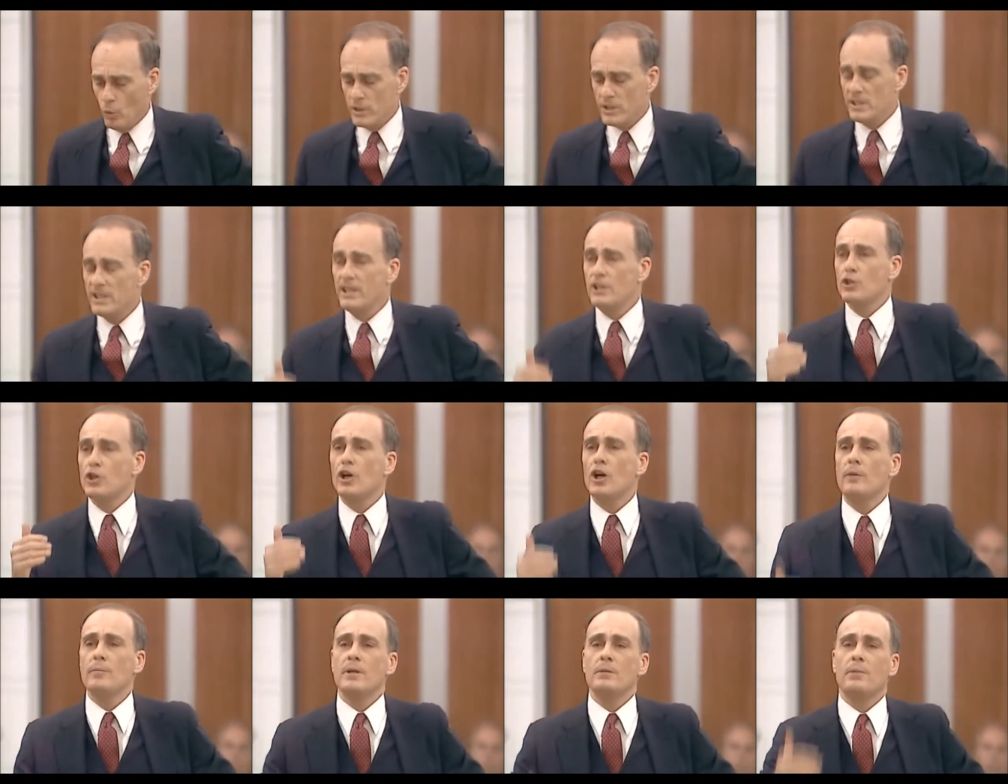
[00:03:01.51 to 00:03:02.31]
was
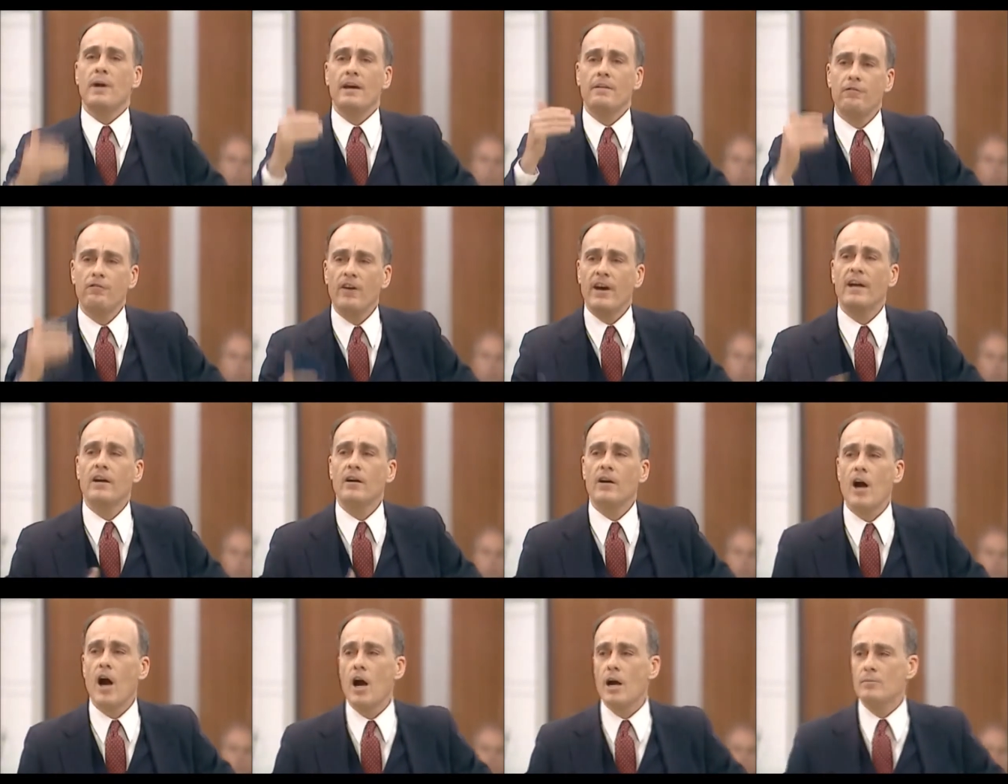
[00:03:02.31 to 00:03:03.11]
determined by
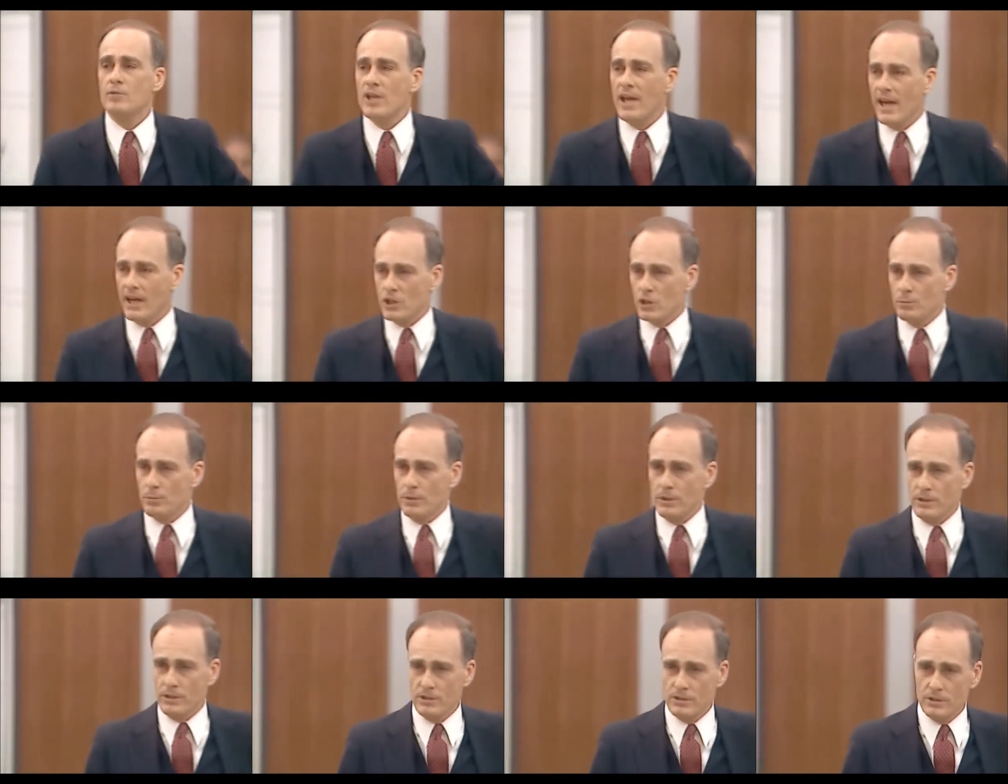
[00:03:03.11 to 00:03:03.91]
firearms
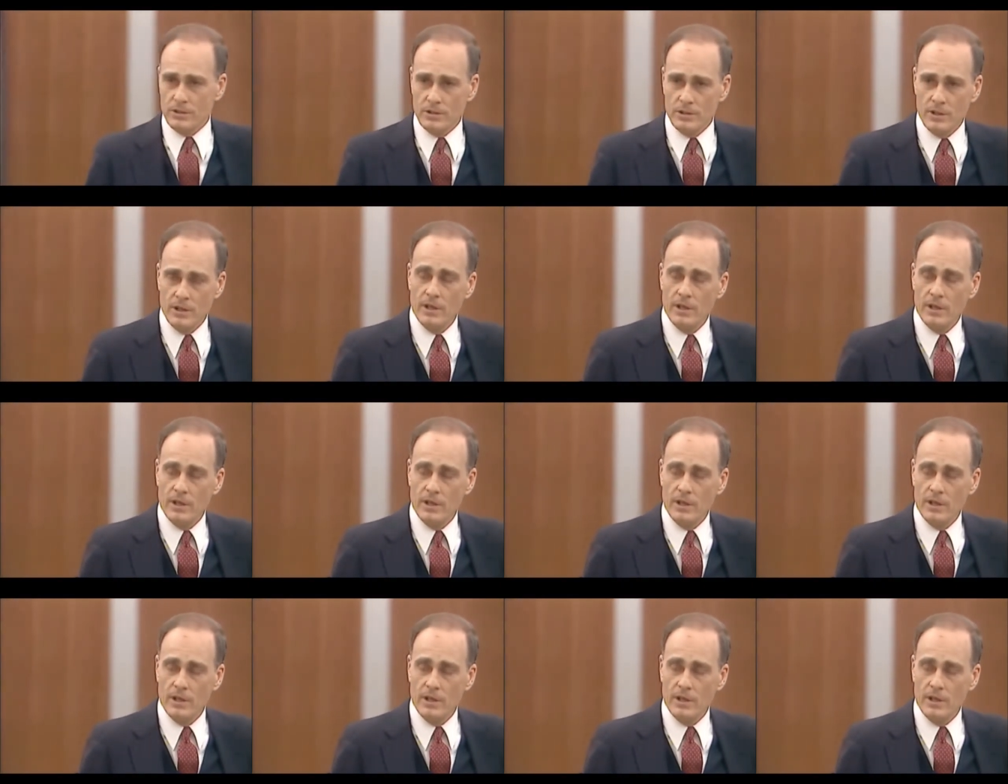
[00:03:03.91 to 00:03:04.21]
experts